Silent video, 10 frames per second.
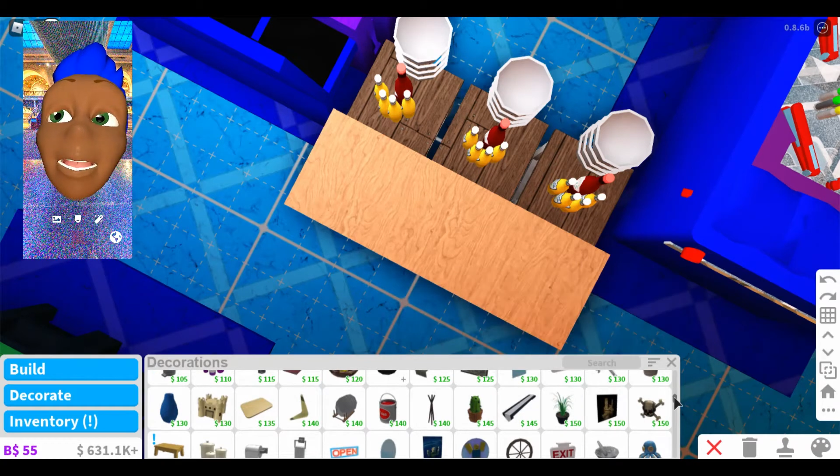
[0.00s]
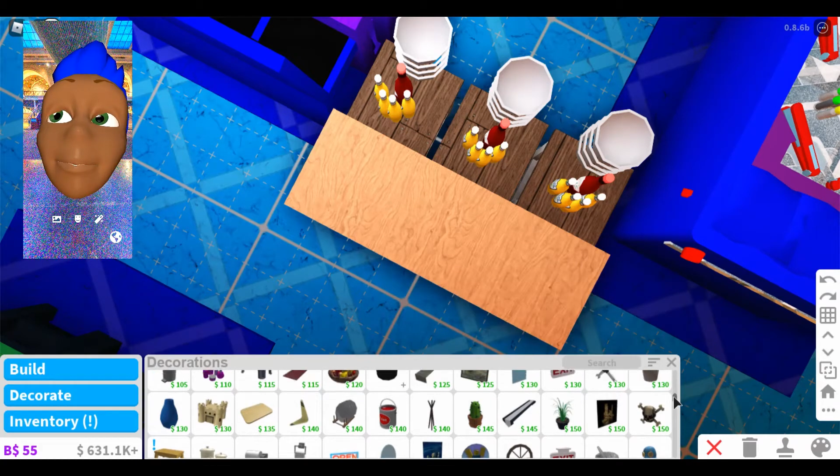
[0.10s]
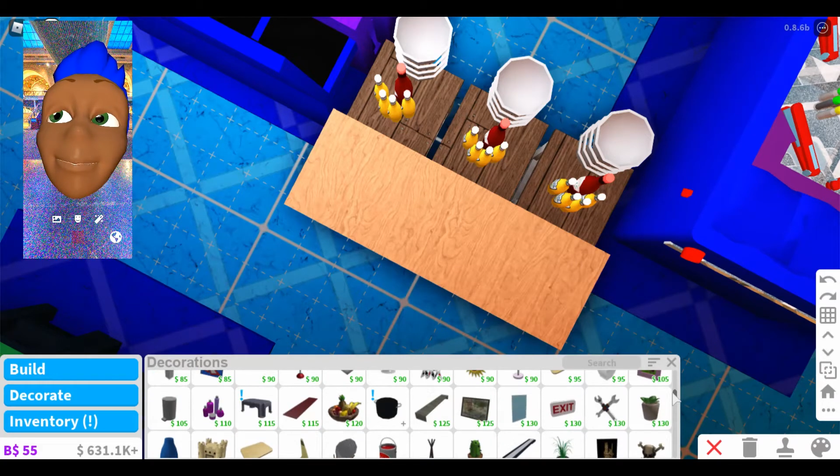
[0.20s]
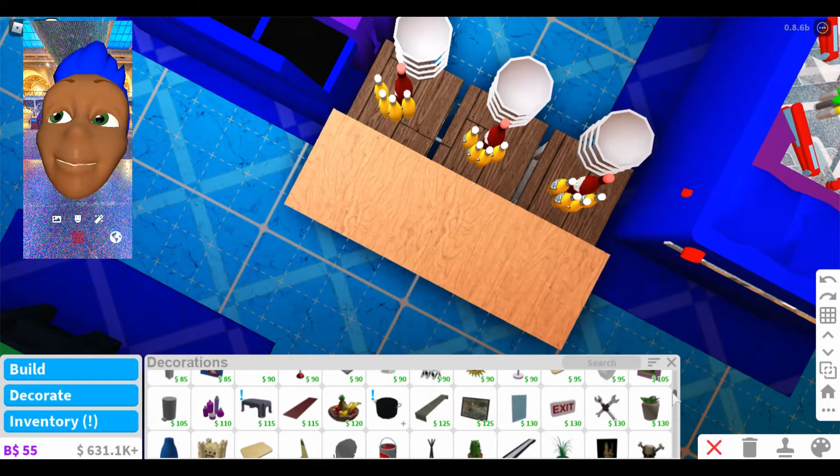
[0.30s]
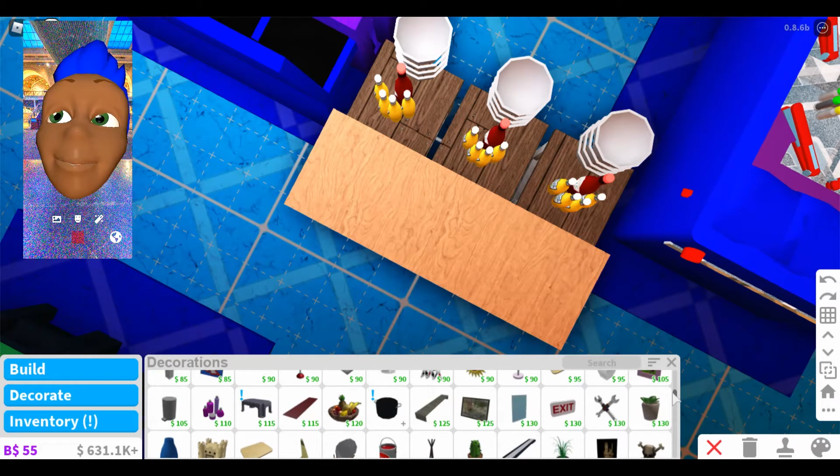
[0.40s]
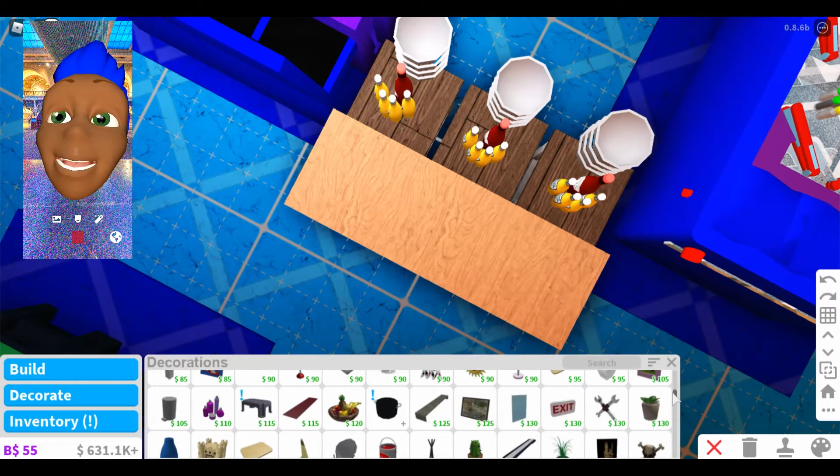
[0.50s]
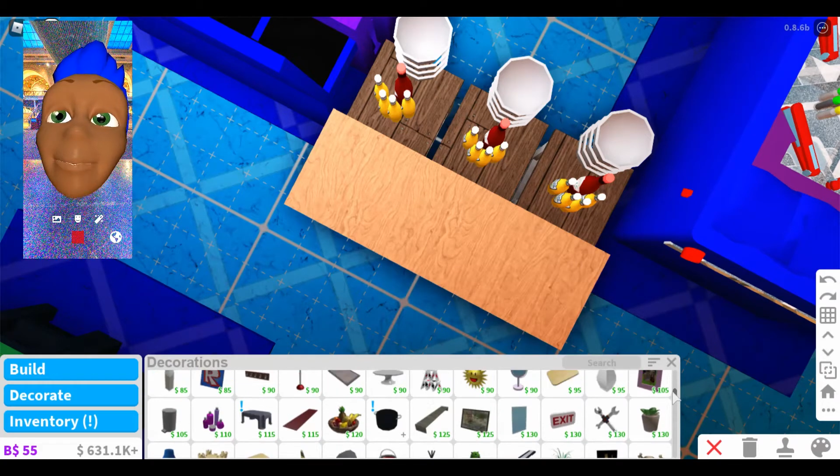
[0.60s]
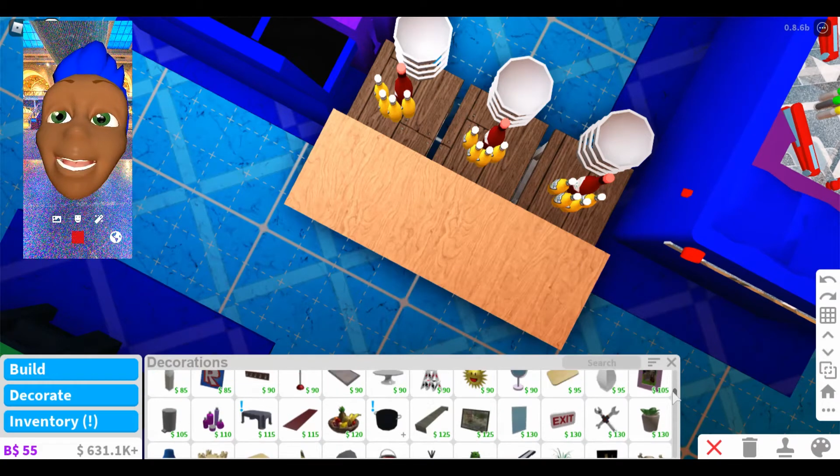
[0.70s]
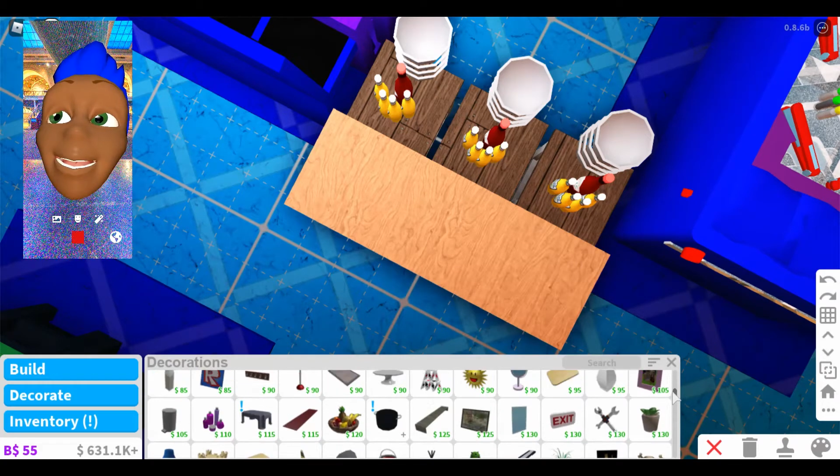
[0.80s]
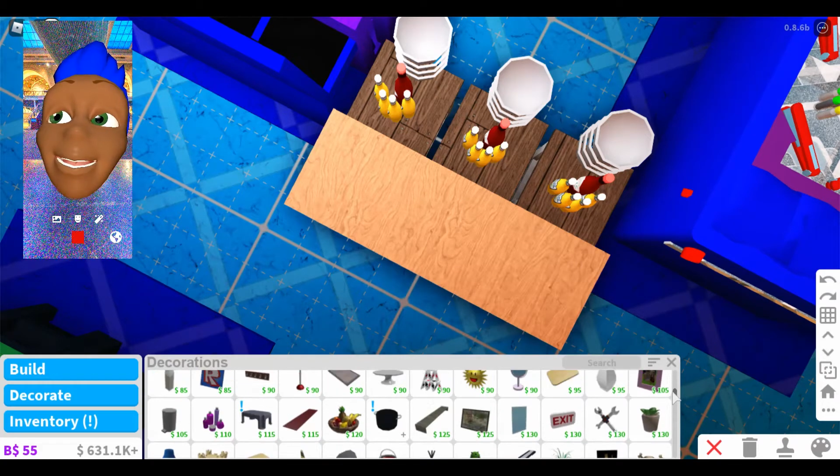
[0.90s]
Sometimes
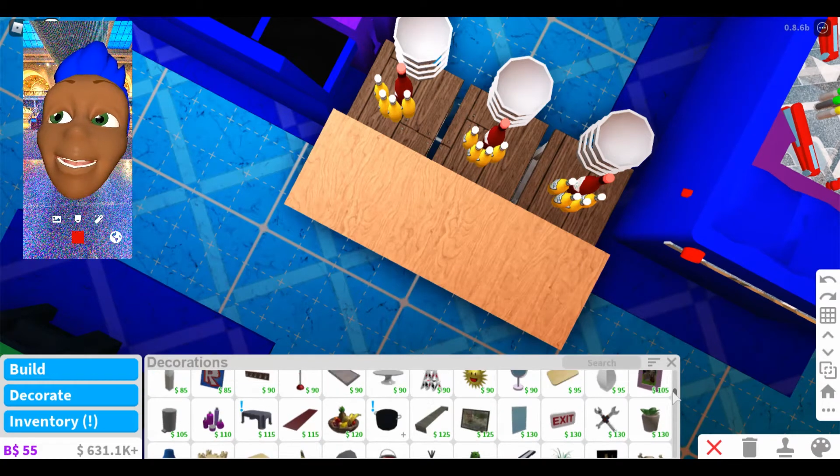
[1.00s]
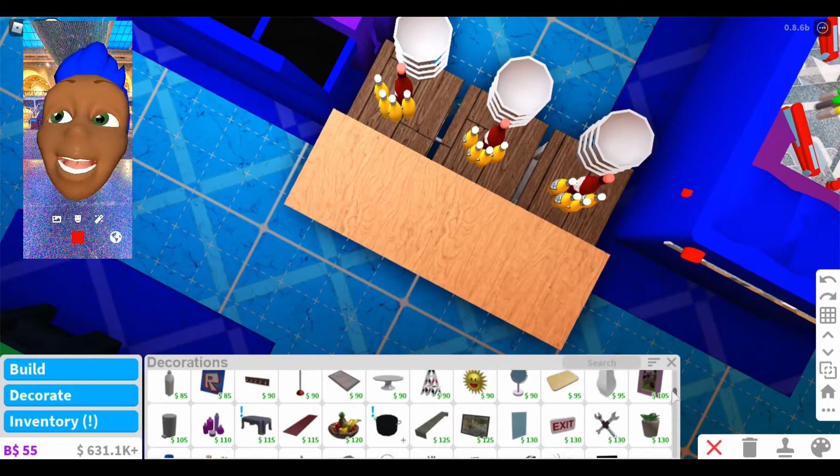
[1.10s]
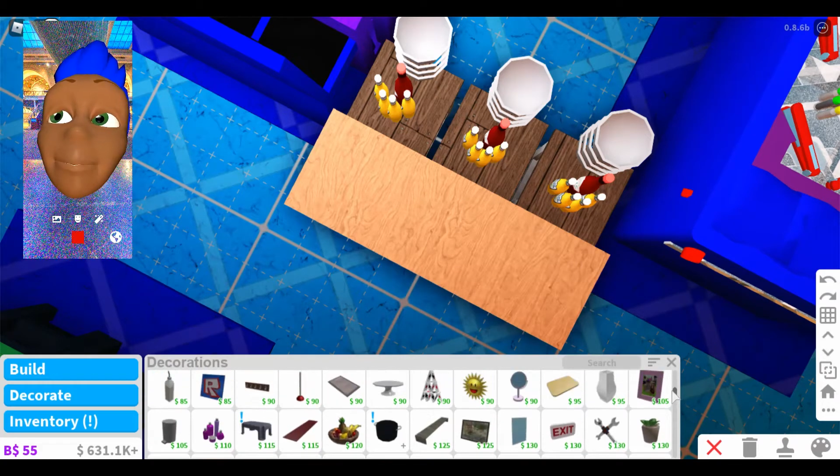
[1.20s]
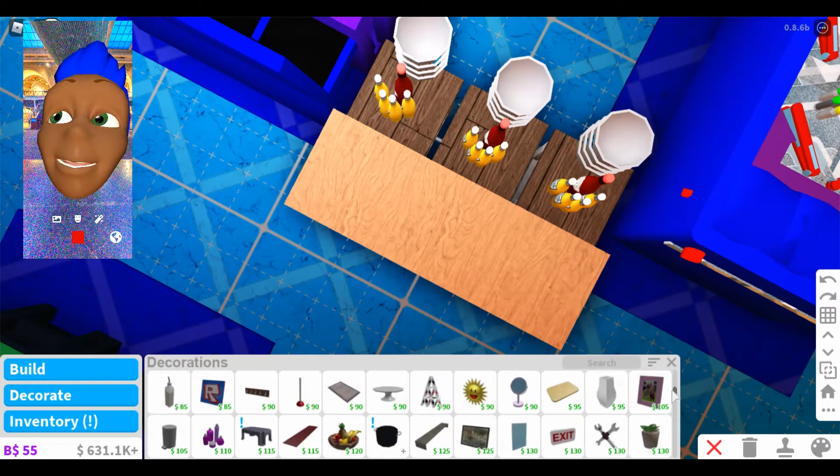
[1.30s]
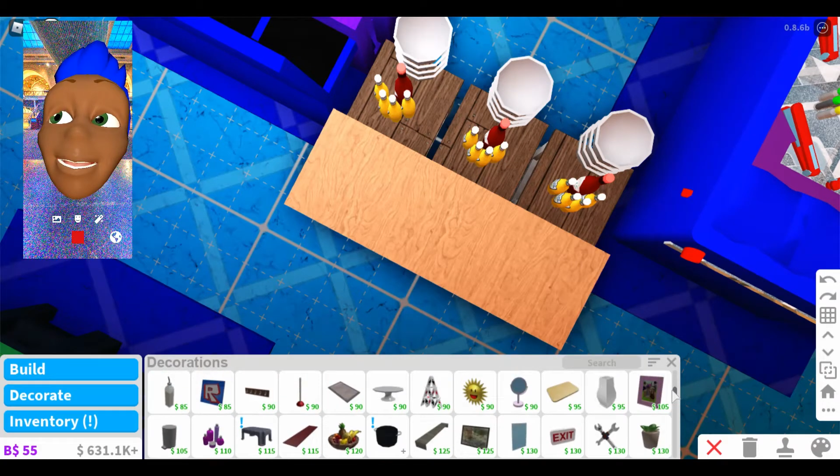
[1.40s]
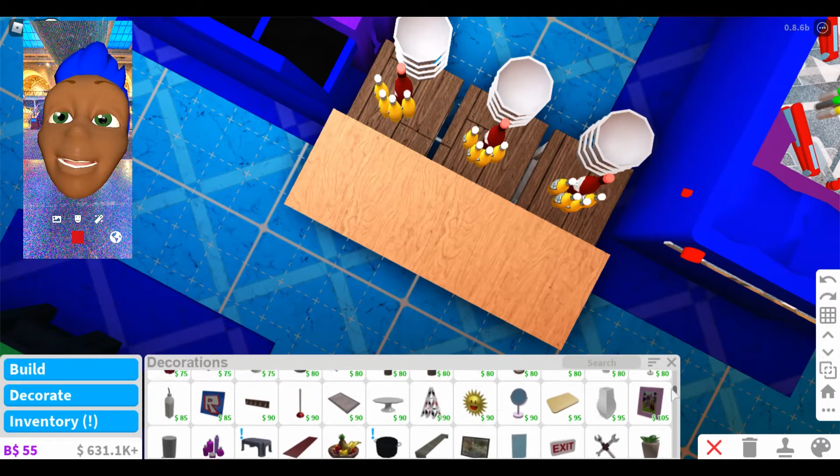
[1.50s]
I just type it